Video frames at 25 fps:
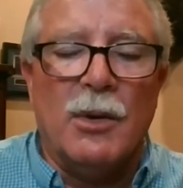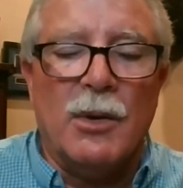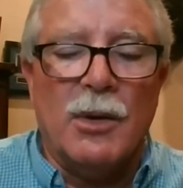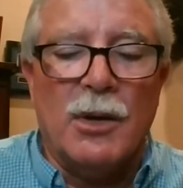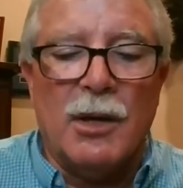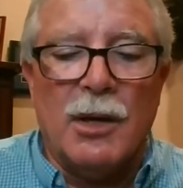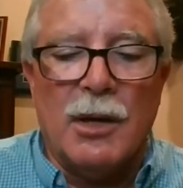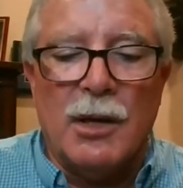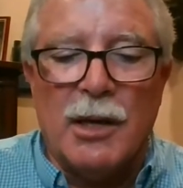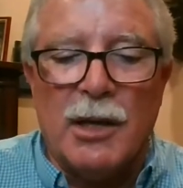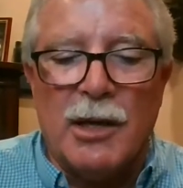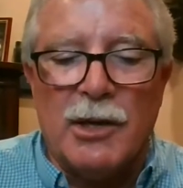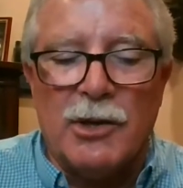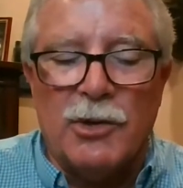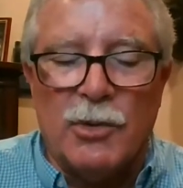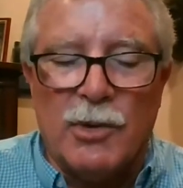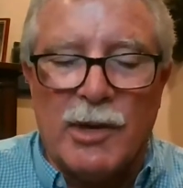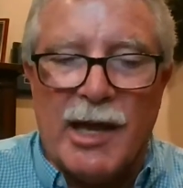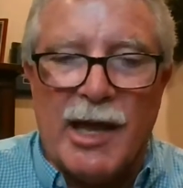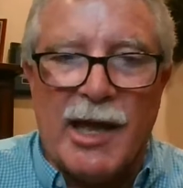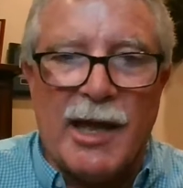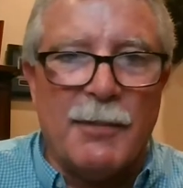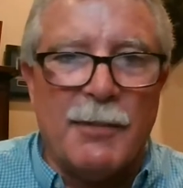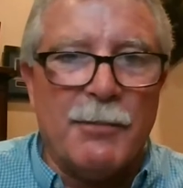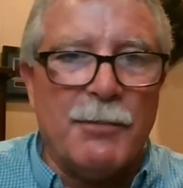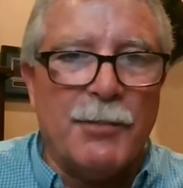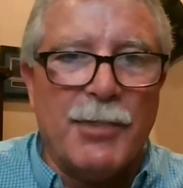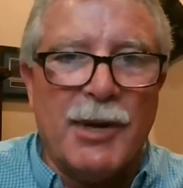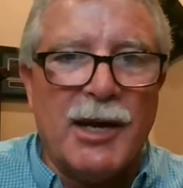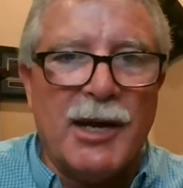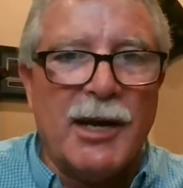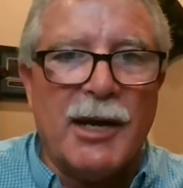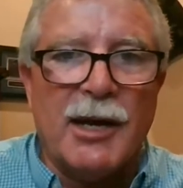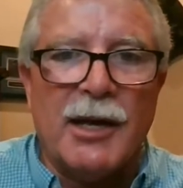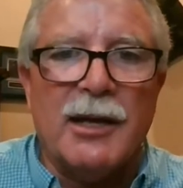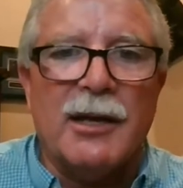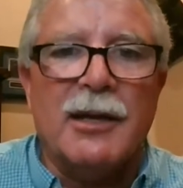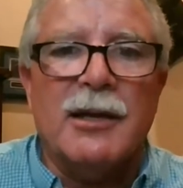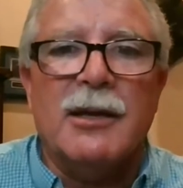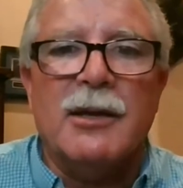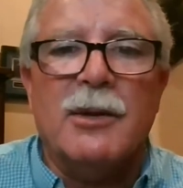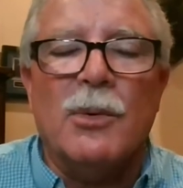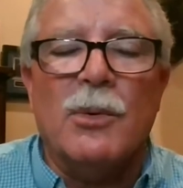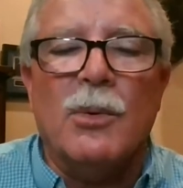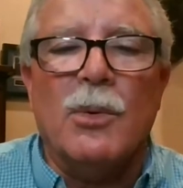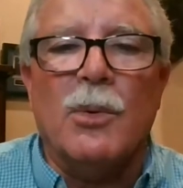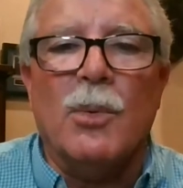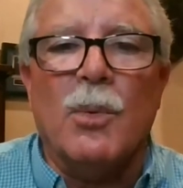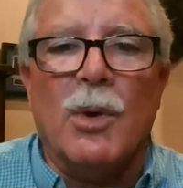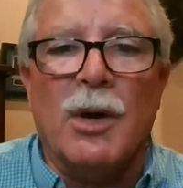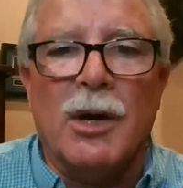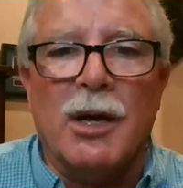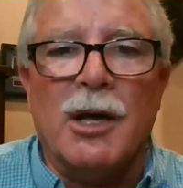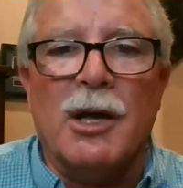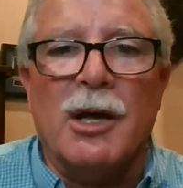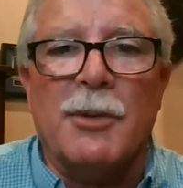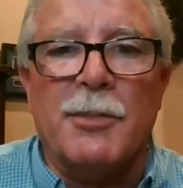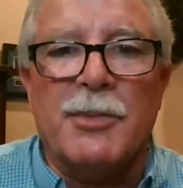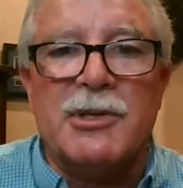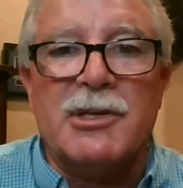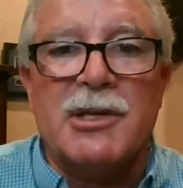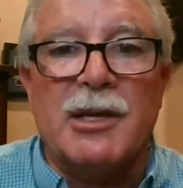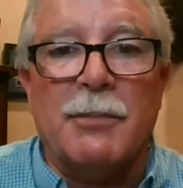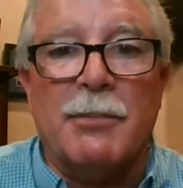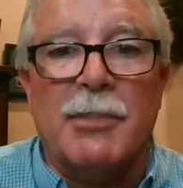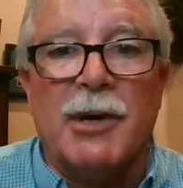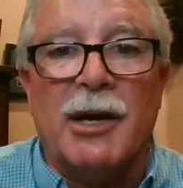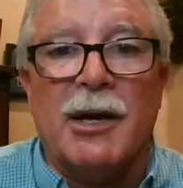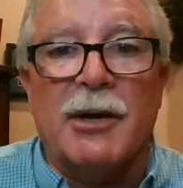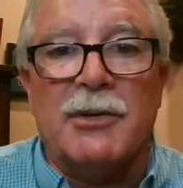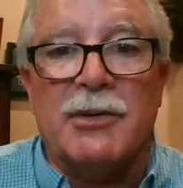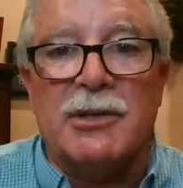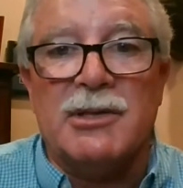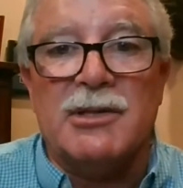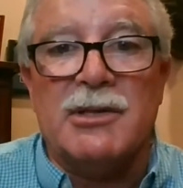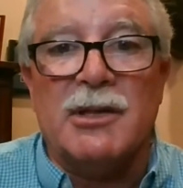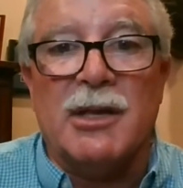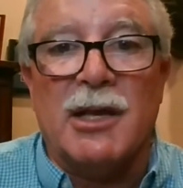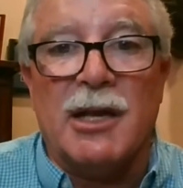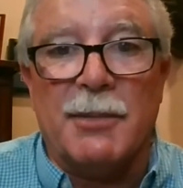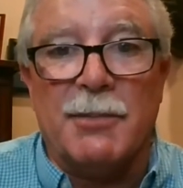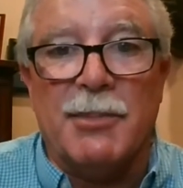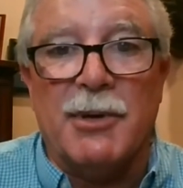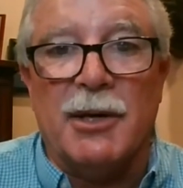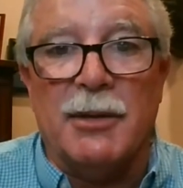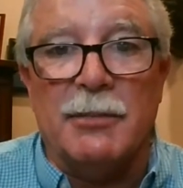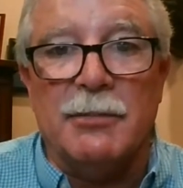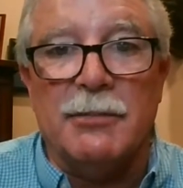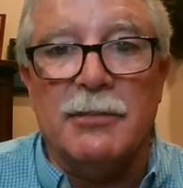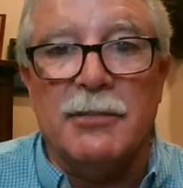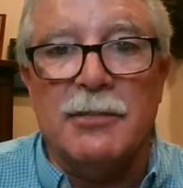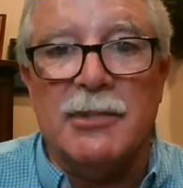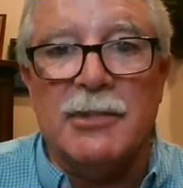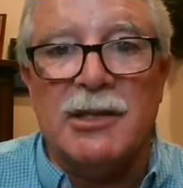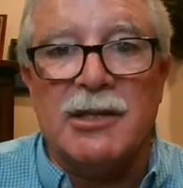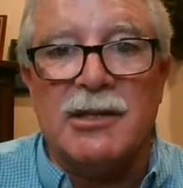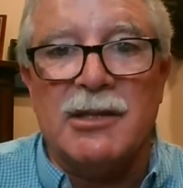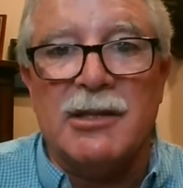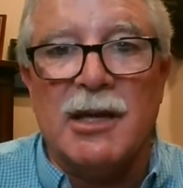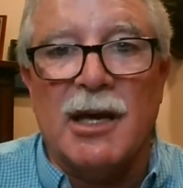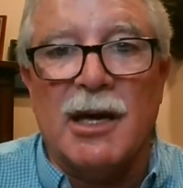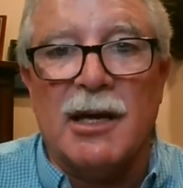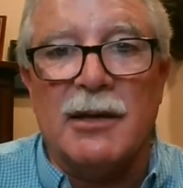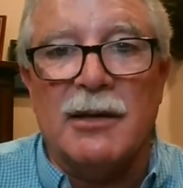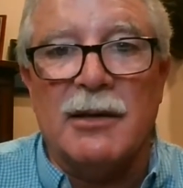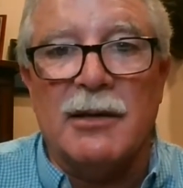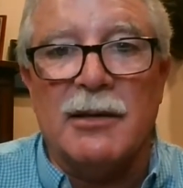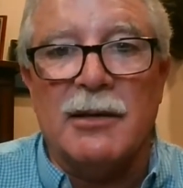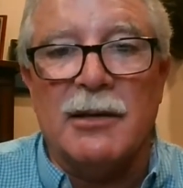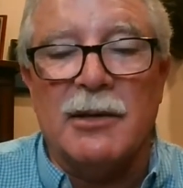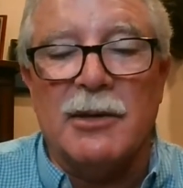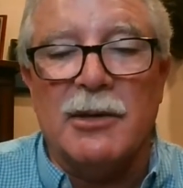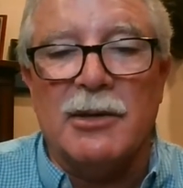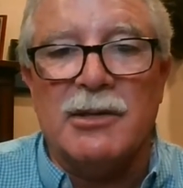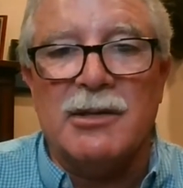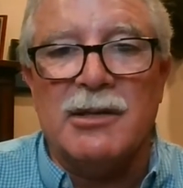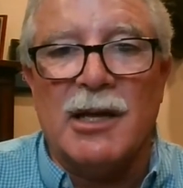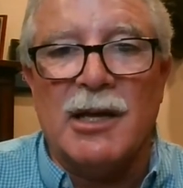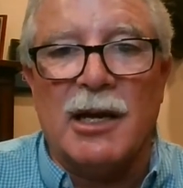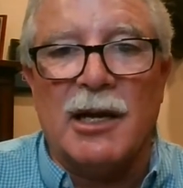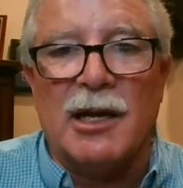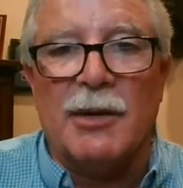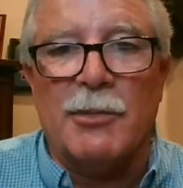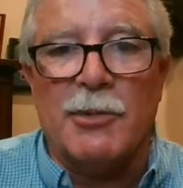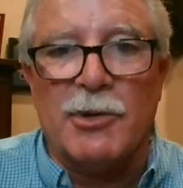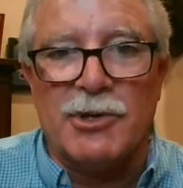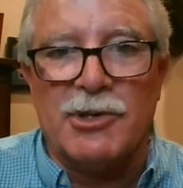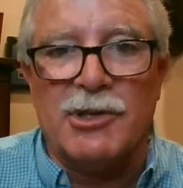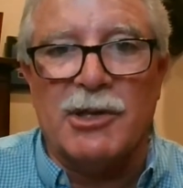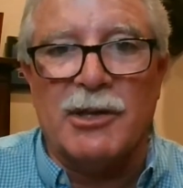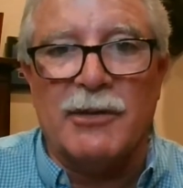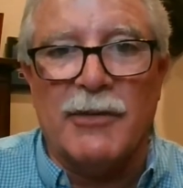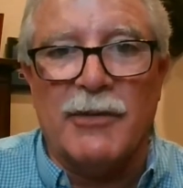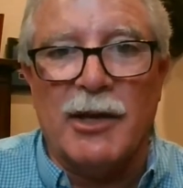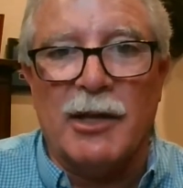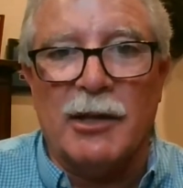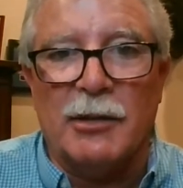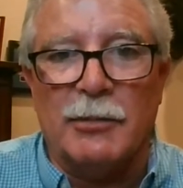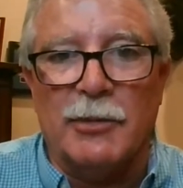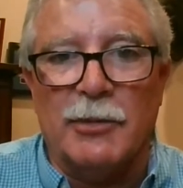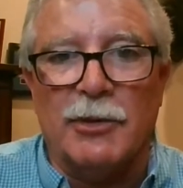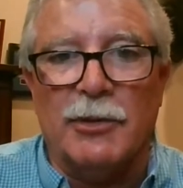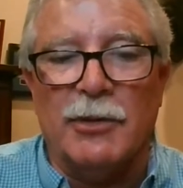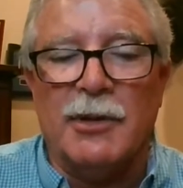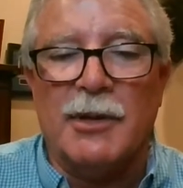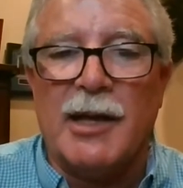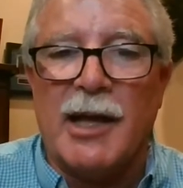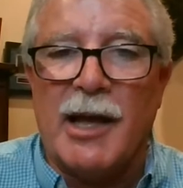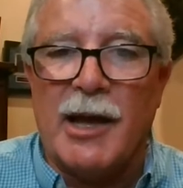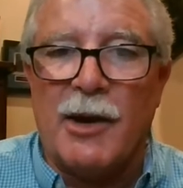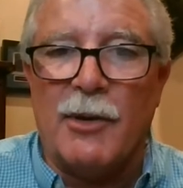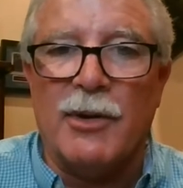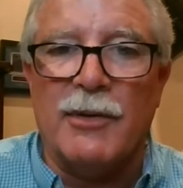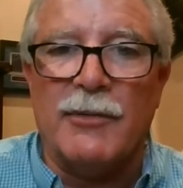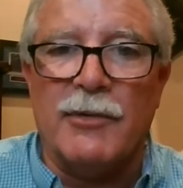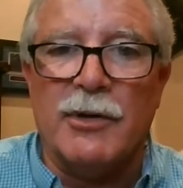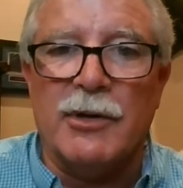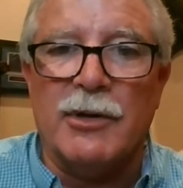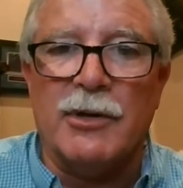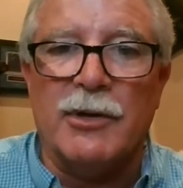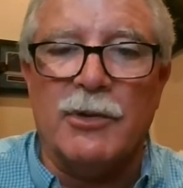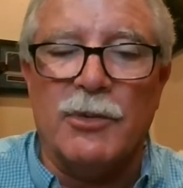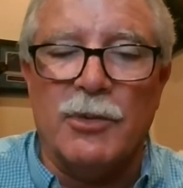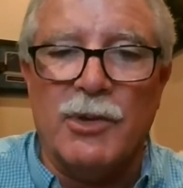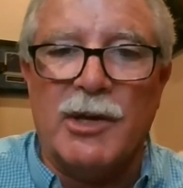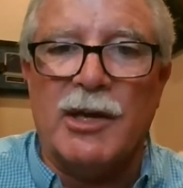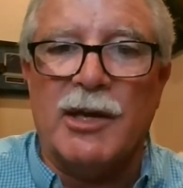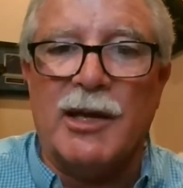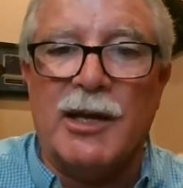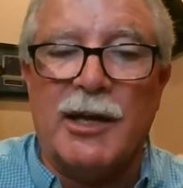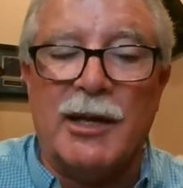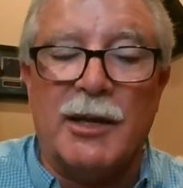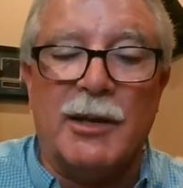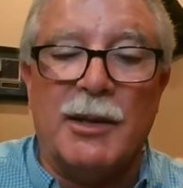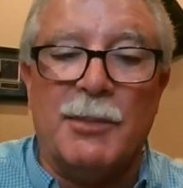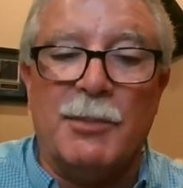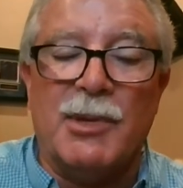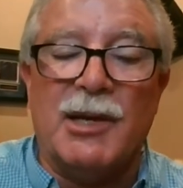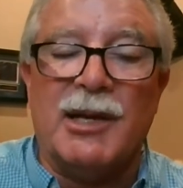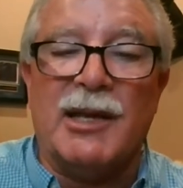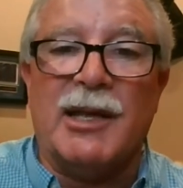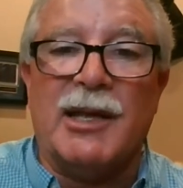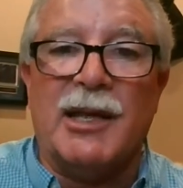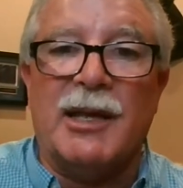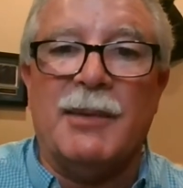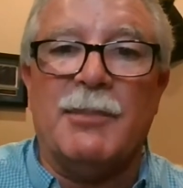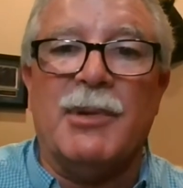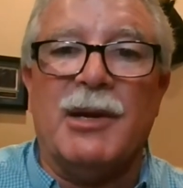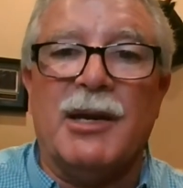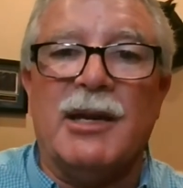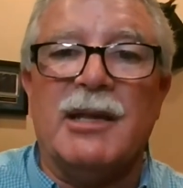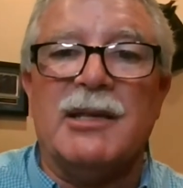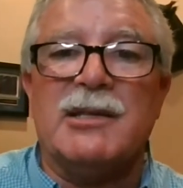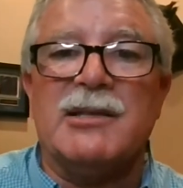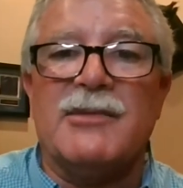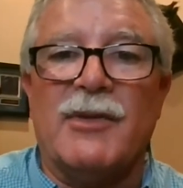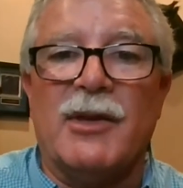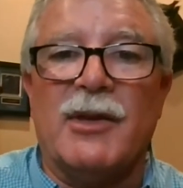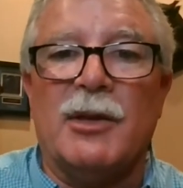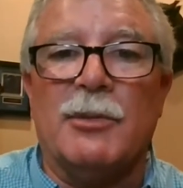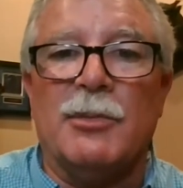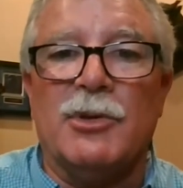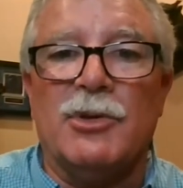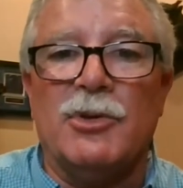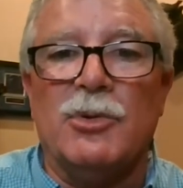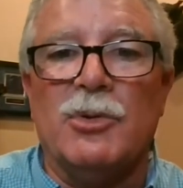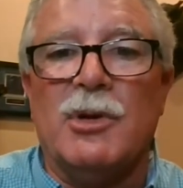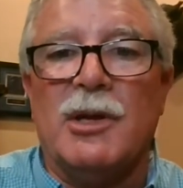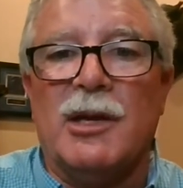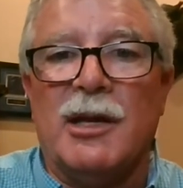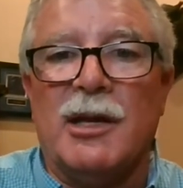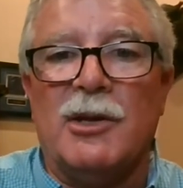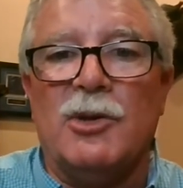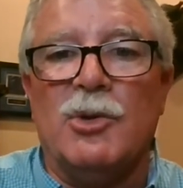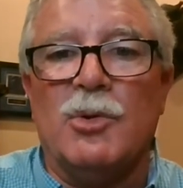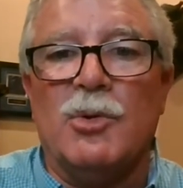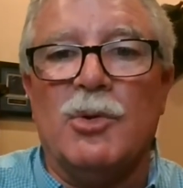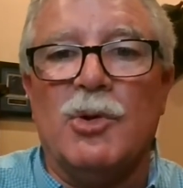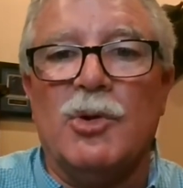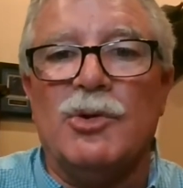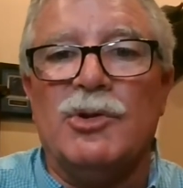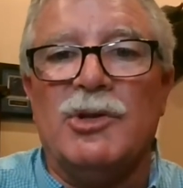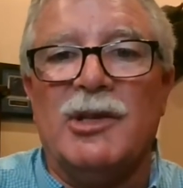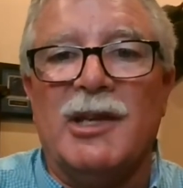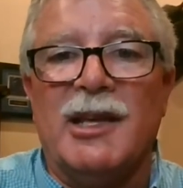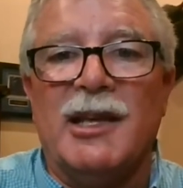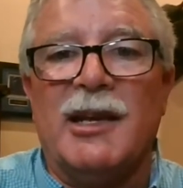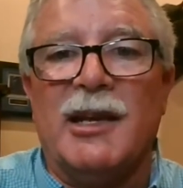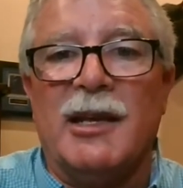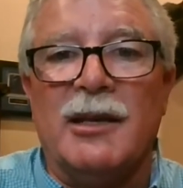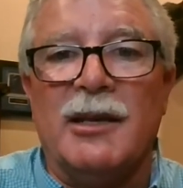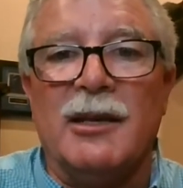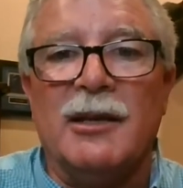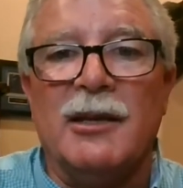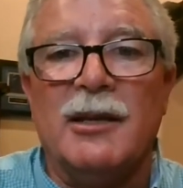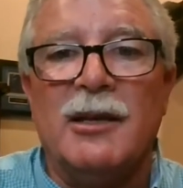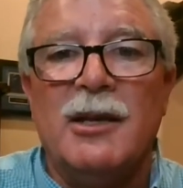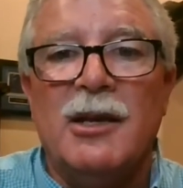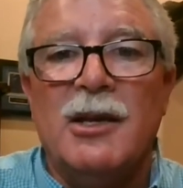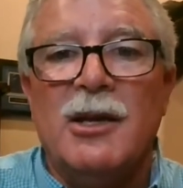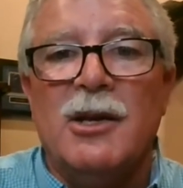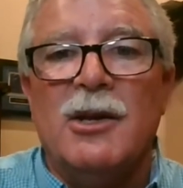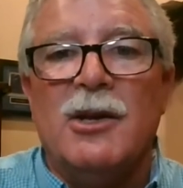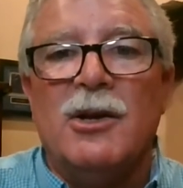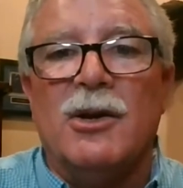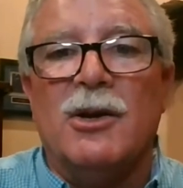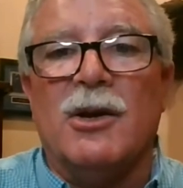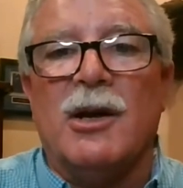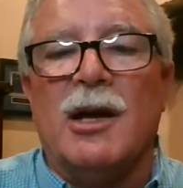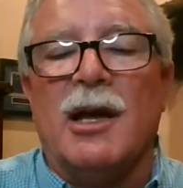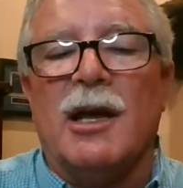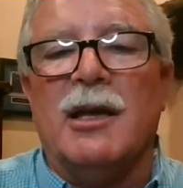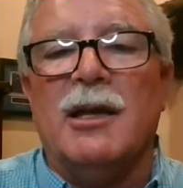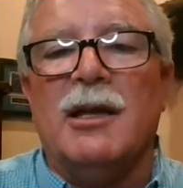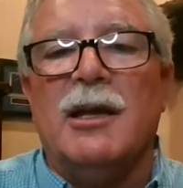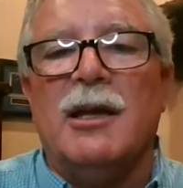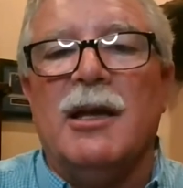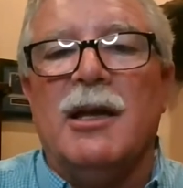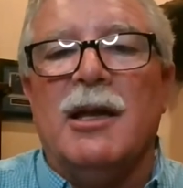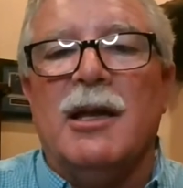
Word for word: Mm. You can't buy 100% biodiesel at a pump. It's not it's not commercially available. However, you can't, but it but it is available. You you could get it, okay.